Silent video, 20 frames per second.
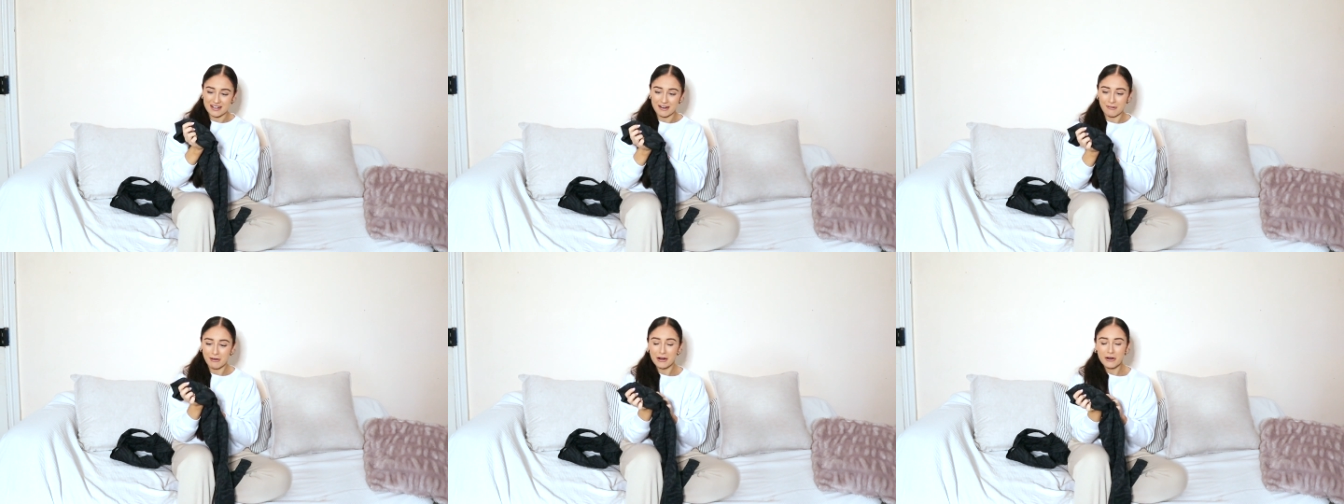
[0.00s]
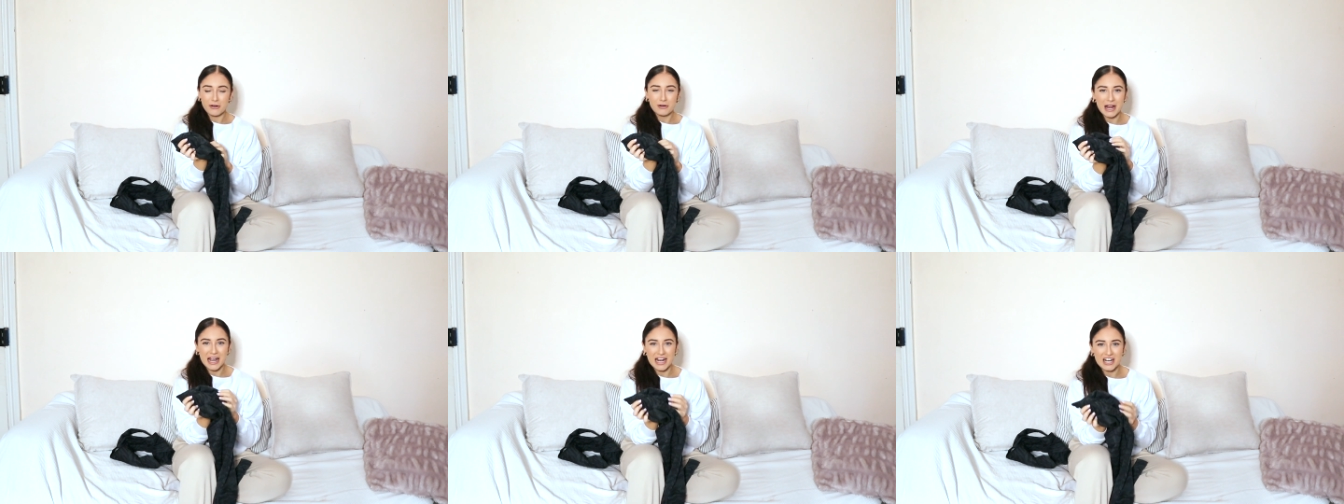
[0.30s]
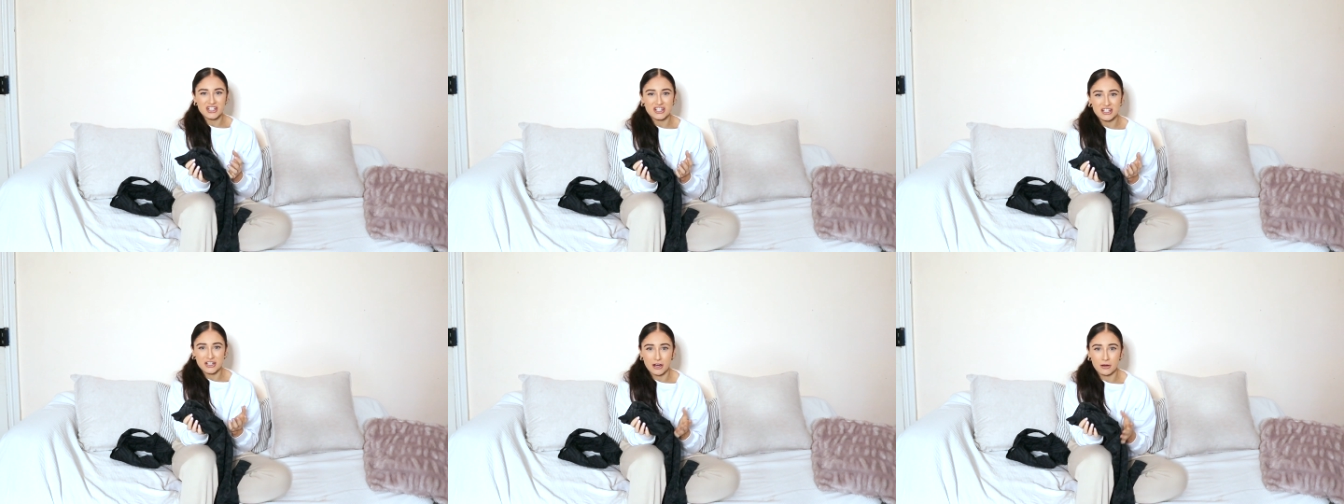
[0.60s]
now I don't
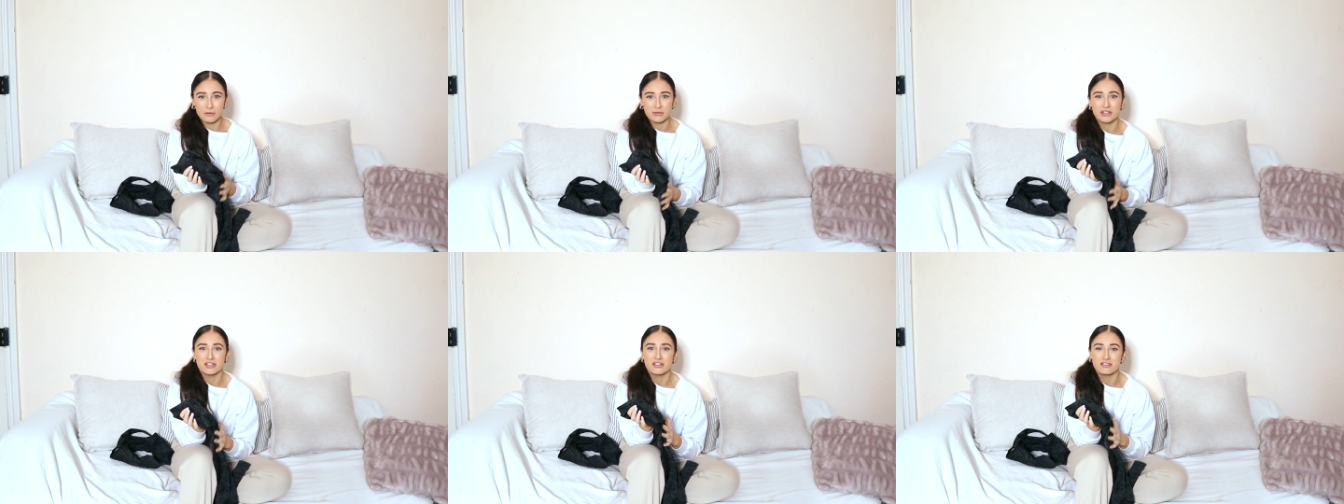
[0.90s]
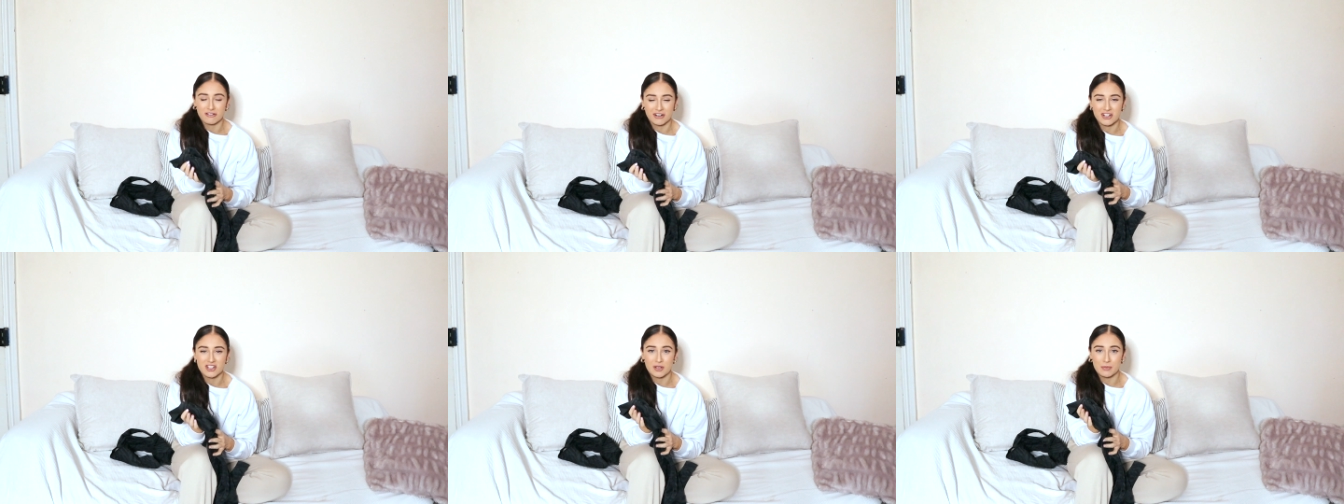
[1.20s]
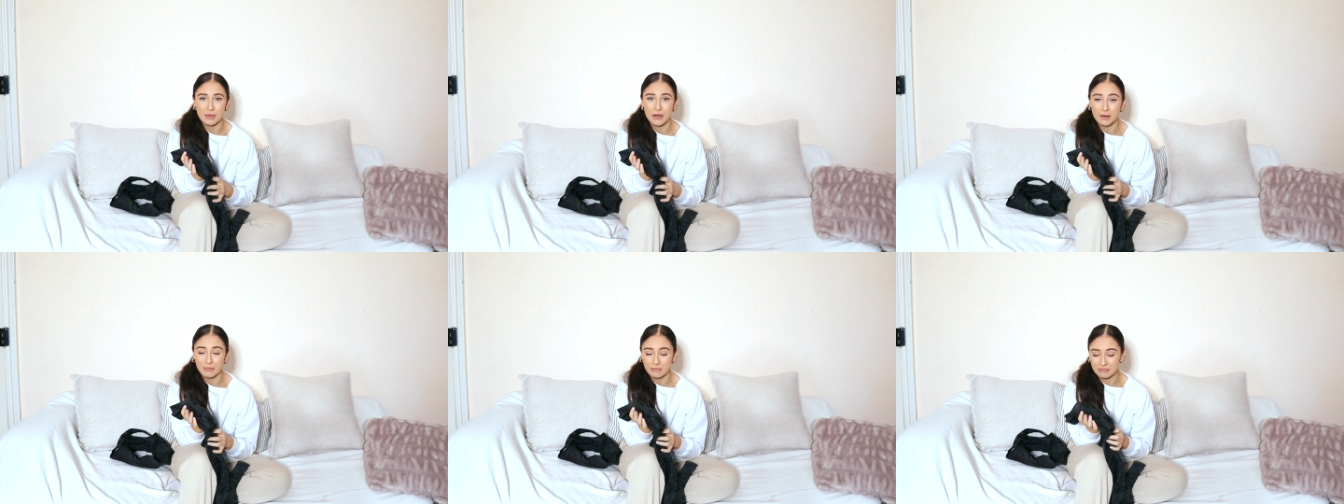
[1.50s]
actually go with the scrunchy
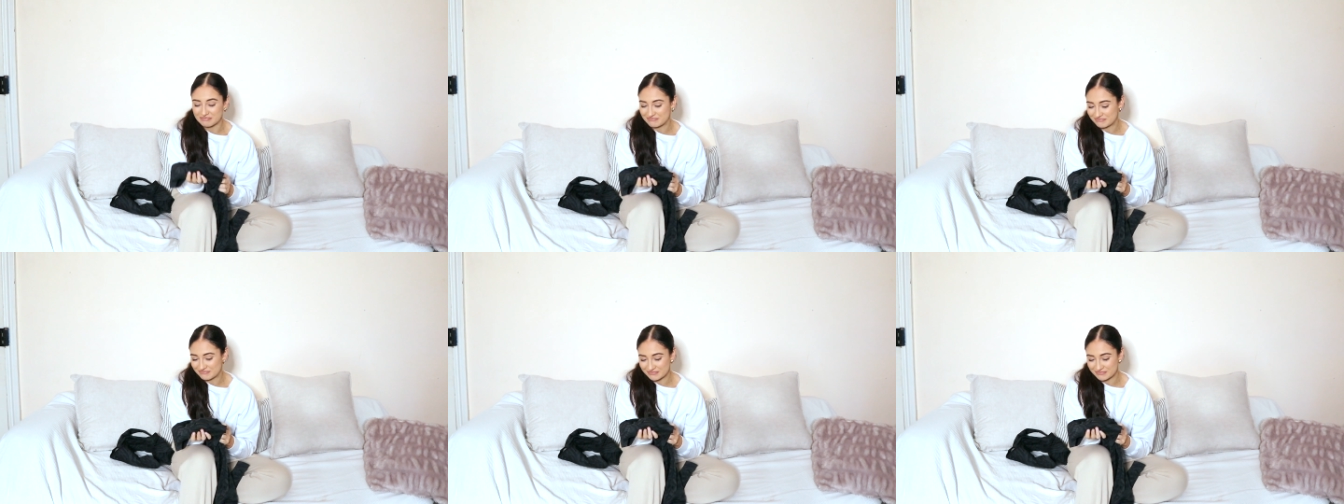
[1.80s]
bum